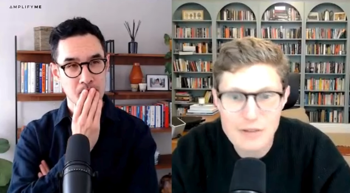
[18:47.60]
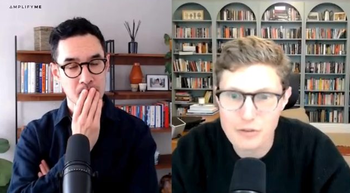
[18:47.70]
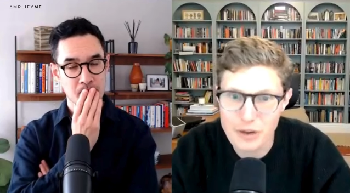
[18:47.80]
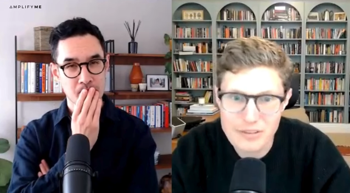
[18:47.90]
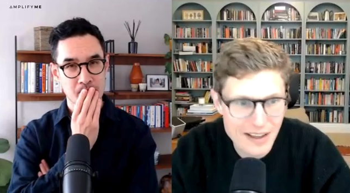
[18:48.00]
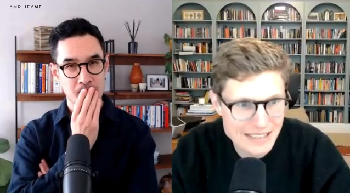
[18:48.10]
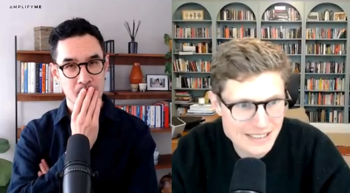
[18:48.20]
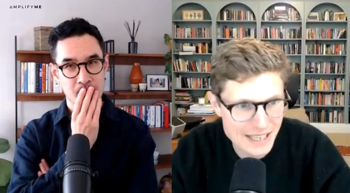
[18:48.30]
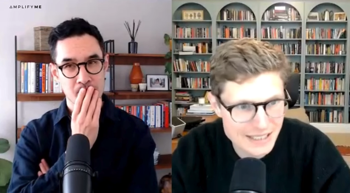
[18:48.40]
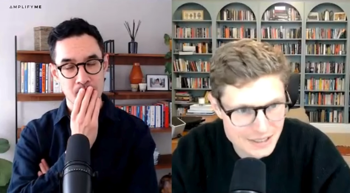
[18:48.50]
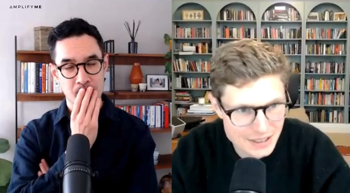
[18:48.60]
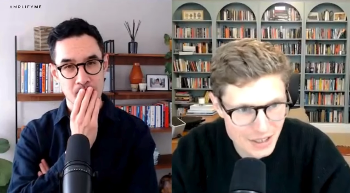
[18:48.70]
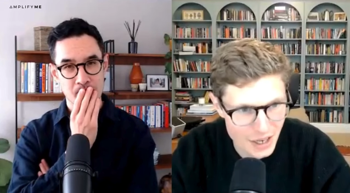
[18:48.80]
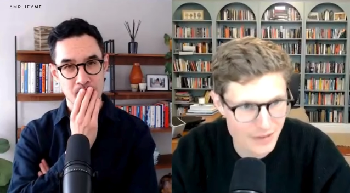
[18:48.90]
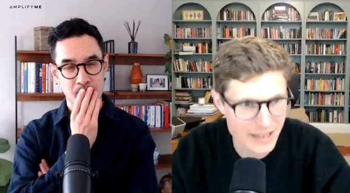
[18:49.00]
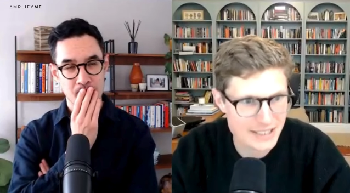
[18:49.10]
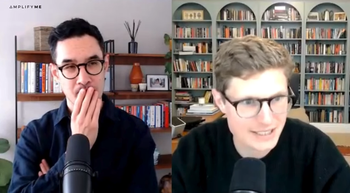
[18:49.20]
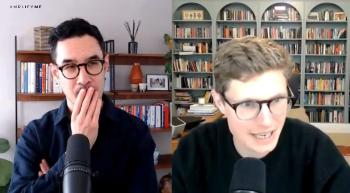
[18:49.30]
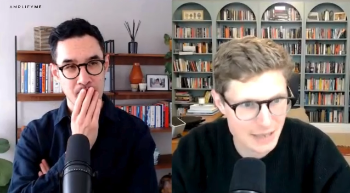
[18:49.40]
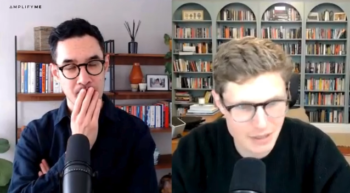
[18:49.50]
Speaker 1: every facet of
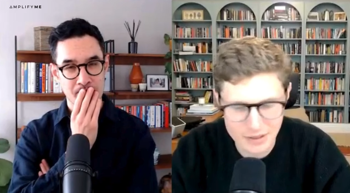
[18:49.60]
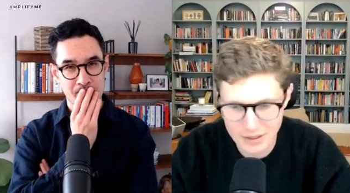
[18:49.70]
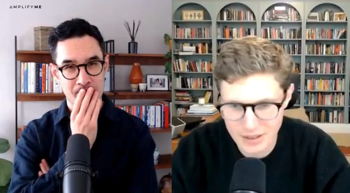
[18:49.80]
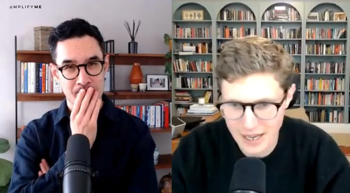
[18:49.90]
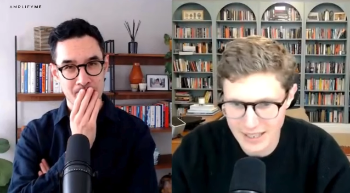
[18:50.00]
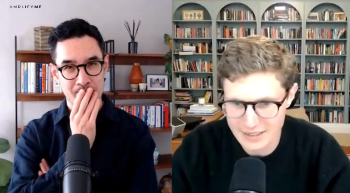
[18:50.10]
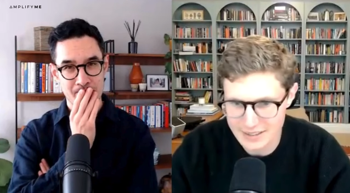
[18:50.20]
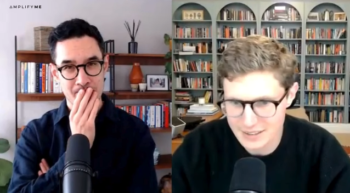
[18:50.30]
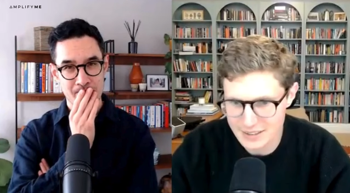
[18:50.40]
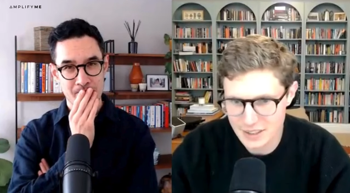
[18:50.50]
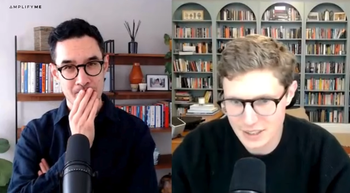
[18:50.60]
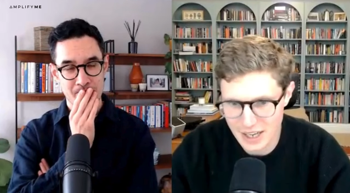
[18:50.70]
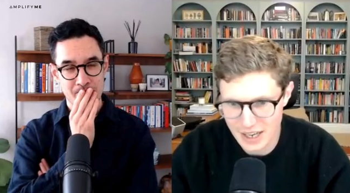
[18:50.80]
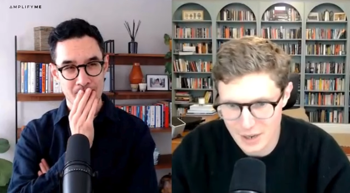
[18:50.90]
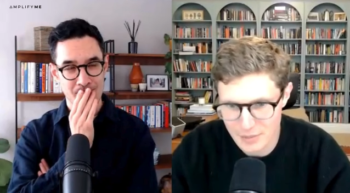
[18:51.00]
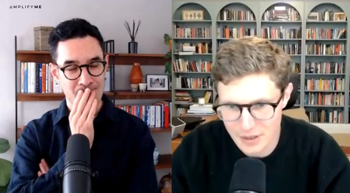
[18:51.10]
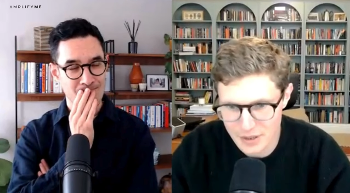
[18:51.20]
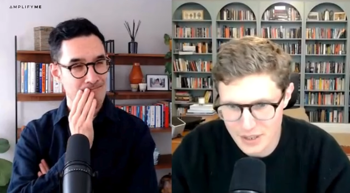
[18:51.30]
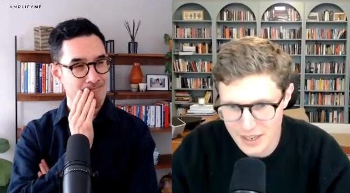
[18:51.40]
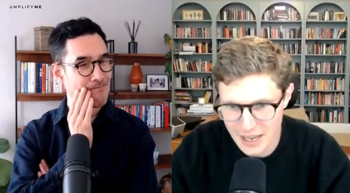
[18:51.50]
entertainment and
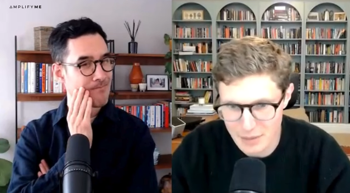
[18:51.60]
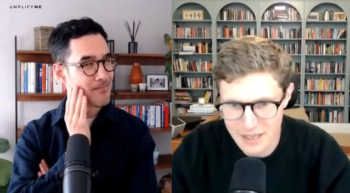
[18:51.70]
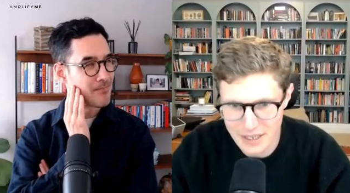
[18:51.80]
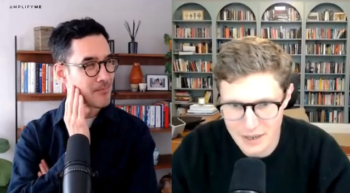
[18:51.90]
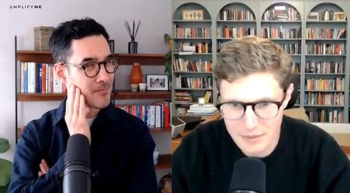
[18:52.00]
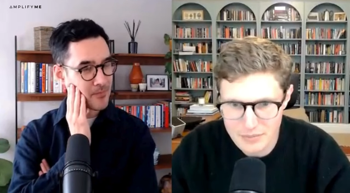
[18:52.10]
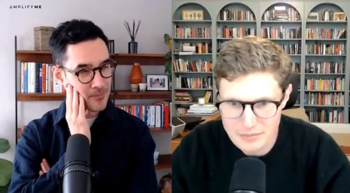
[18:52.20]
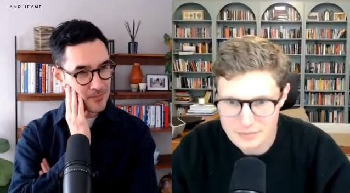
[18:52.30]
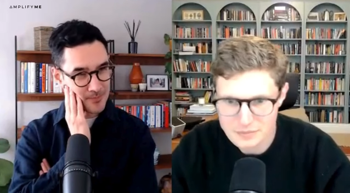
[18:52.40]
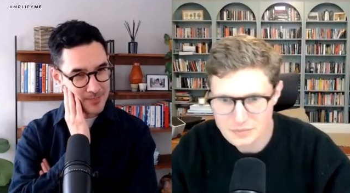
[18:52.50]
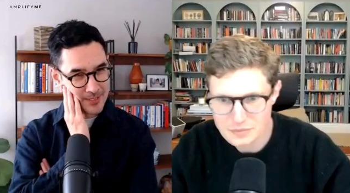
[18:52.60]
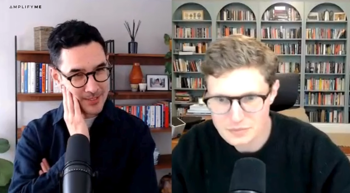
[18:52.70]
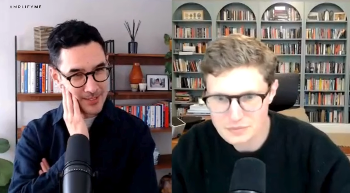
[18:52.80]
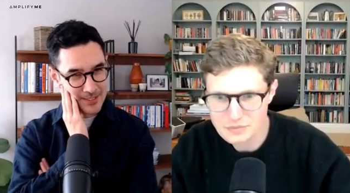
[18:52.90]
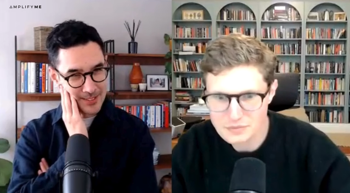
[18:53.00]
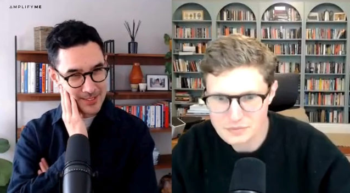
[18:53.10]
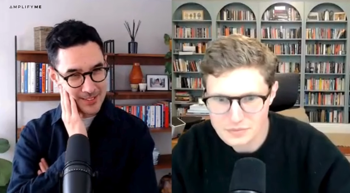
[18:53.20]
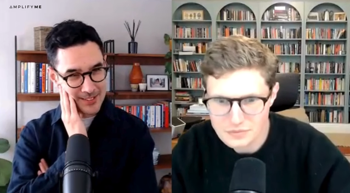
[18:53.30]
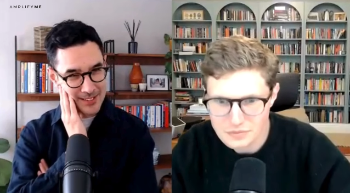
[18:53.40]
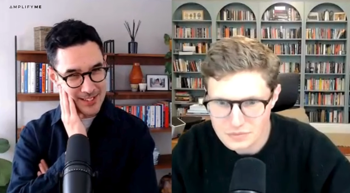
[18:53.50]
um, and media.
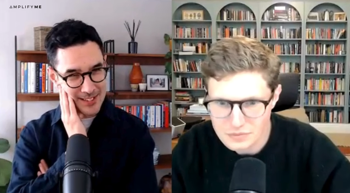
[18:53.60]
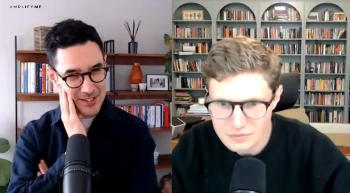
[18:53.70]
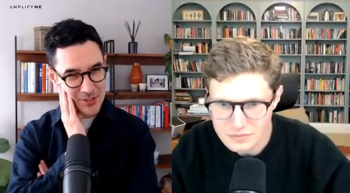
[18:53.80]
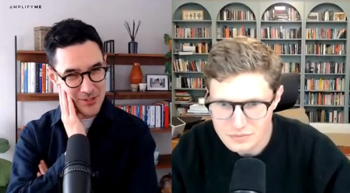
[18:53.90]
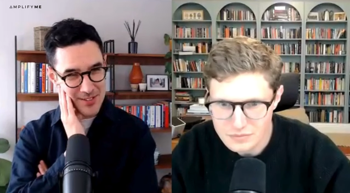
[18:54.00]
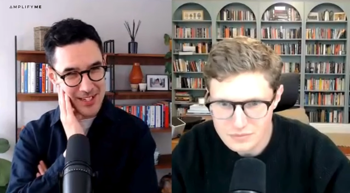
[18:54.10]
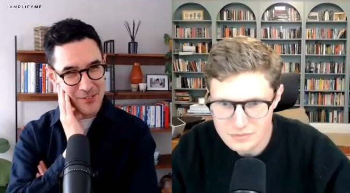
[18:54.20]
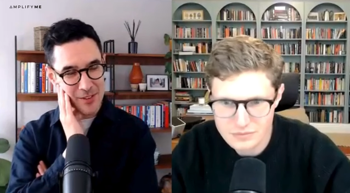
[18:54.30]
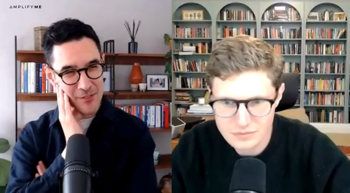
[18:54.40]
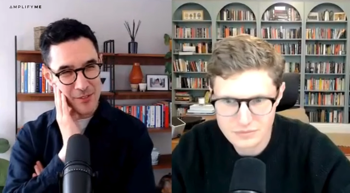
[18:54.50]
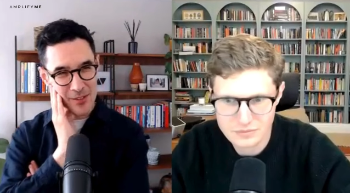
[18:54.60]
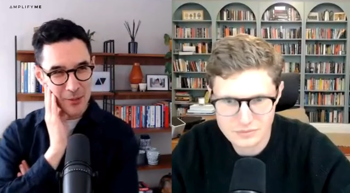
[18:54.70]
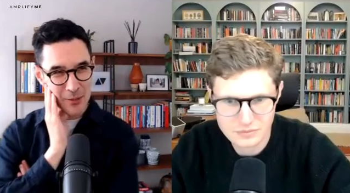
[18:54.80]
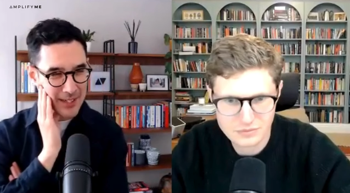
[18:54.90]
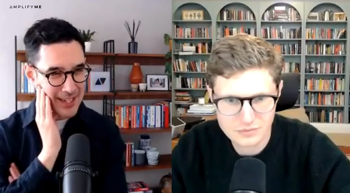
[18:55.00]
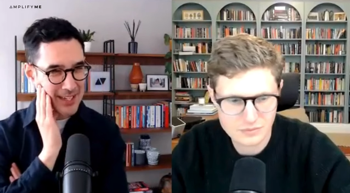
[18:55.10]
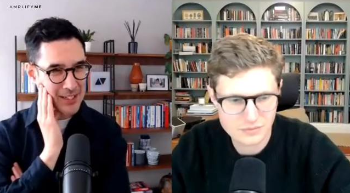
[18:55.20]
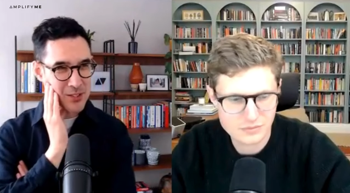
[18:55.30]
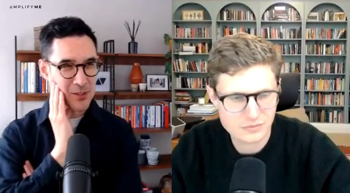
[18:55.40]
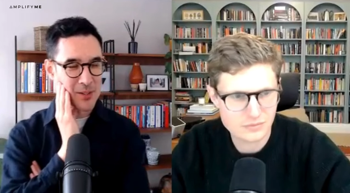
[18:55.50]
Speaker 2: Yeah, it's interesting. I, I feel like we're
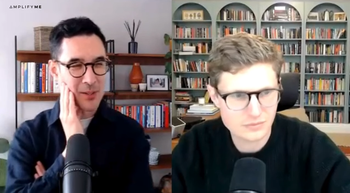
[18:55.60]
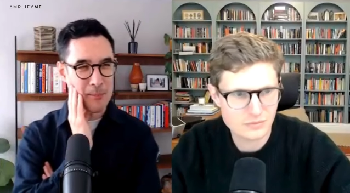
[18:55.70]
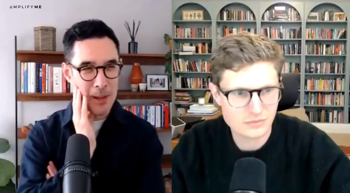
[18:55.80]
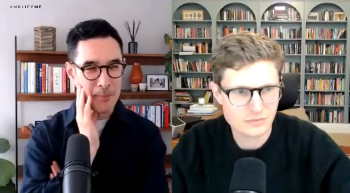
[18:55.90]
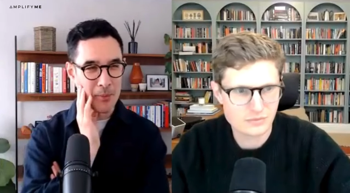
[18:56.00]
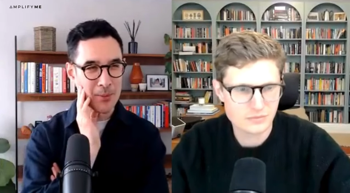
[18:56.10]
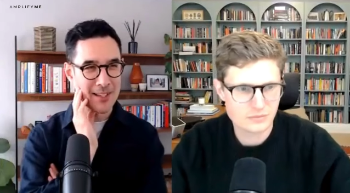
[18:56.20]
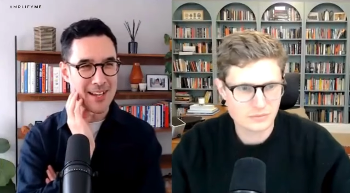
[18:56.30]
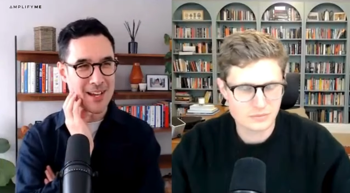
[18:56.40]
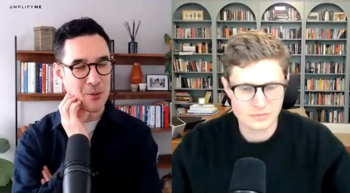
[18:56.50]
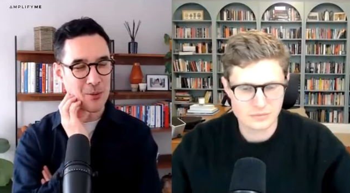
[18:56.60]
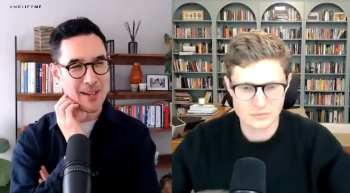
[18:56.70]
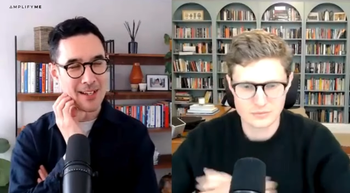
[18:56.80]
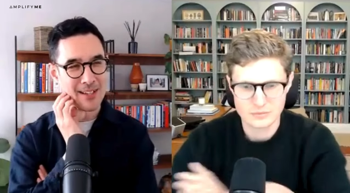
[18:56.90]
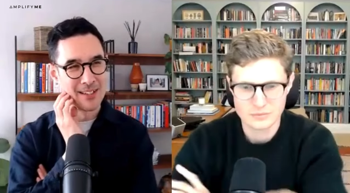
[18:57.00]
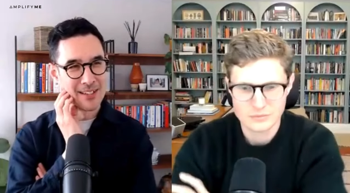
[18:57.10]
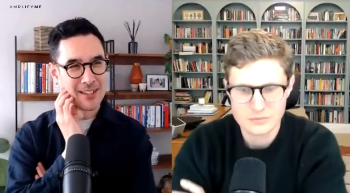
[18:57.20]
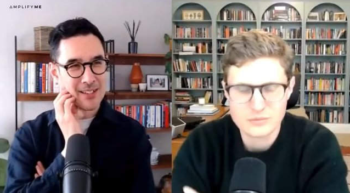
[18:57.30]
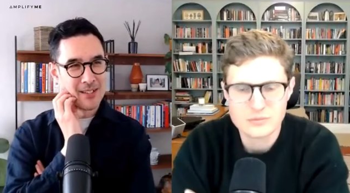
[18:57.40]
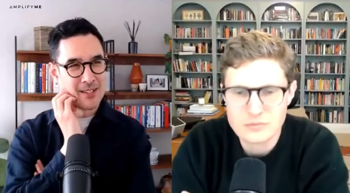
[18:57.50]
getting to a, a point now where
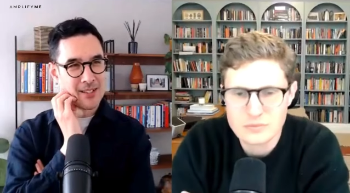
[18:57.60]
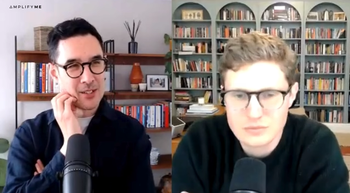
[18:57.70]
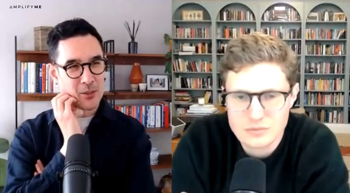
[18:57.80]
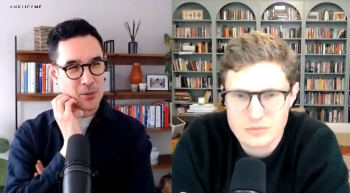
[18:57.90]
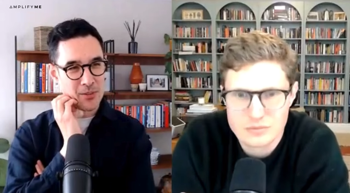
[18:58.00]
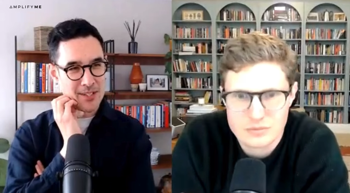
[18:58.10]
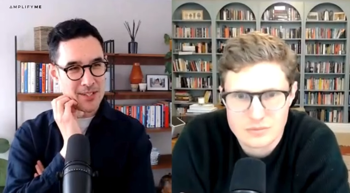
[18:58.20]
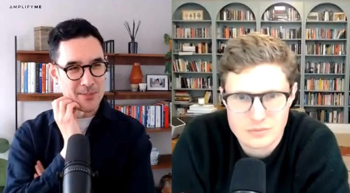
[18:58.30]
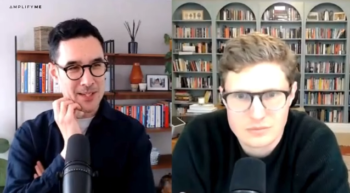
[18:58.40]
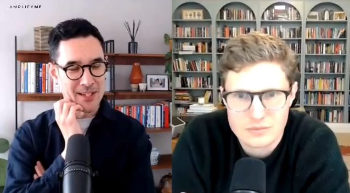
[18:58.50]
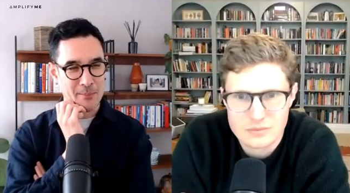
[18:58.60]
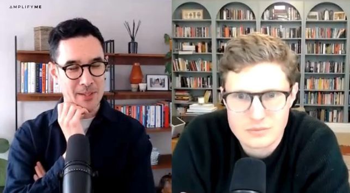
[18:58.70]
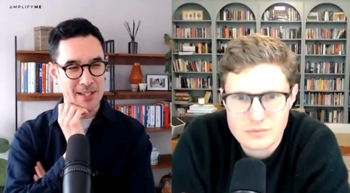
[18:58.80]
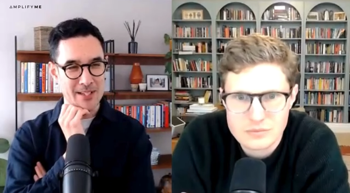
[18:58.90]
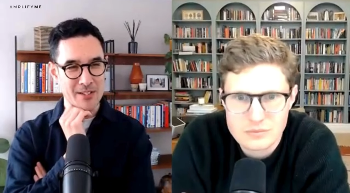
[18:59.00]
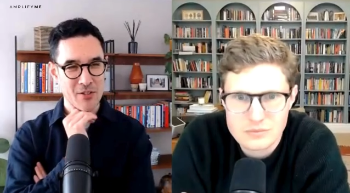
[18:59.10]
all of these big companies are